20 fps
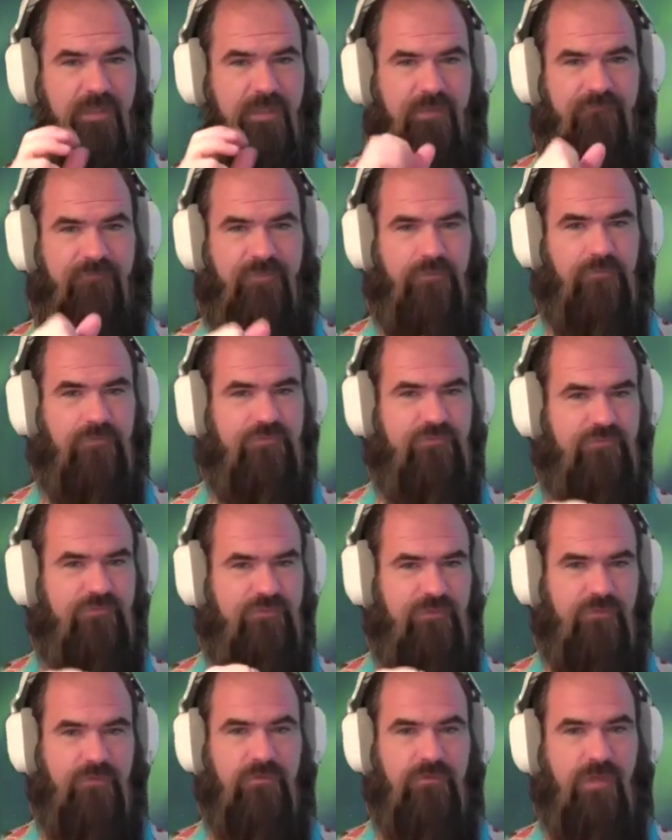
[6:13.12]
if it was
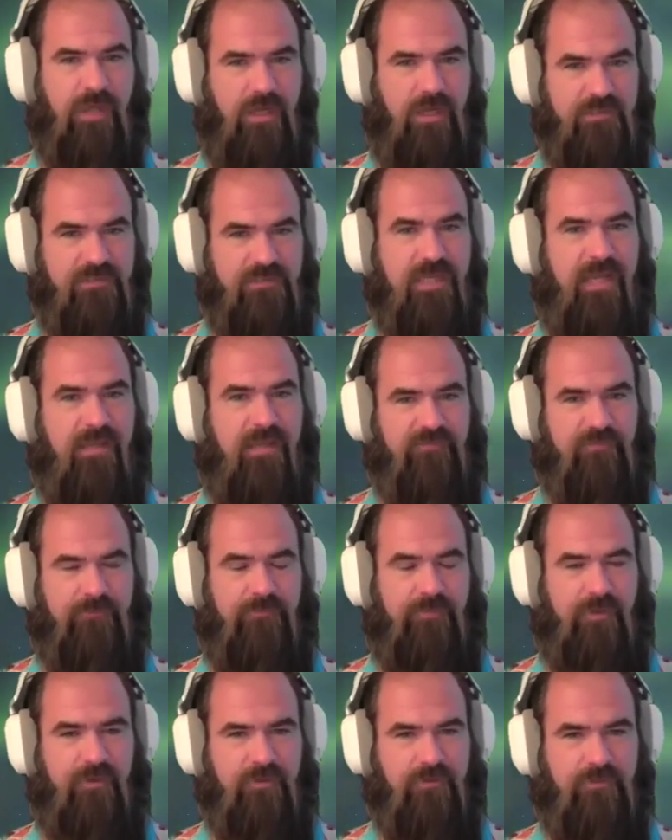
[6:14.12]
still locked as a
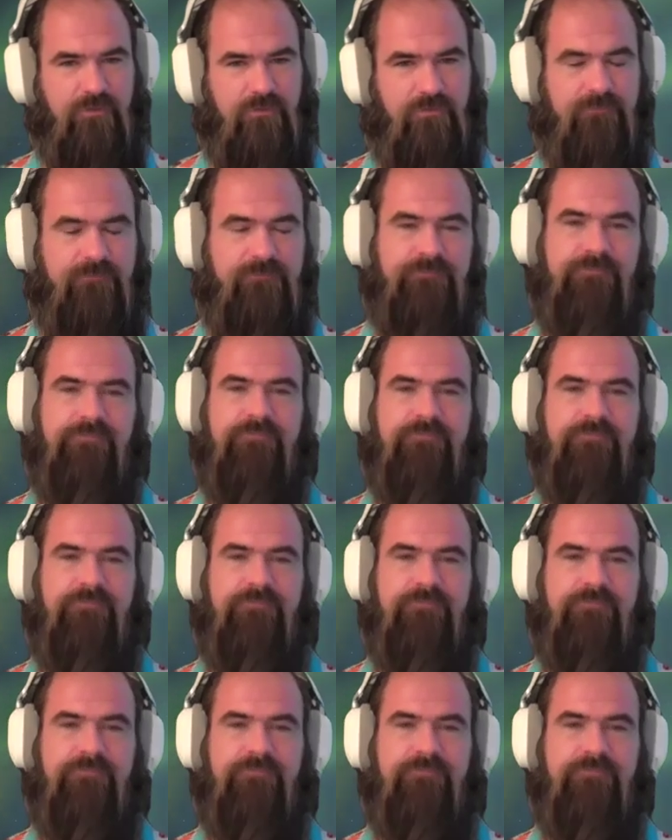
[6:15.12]
particle.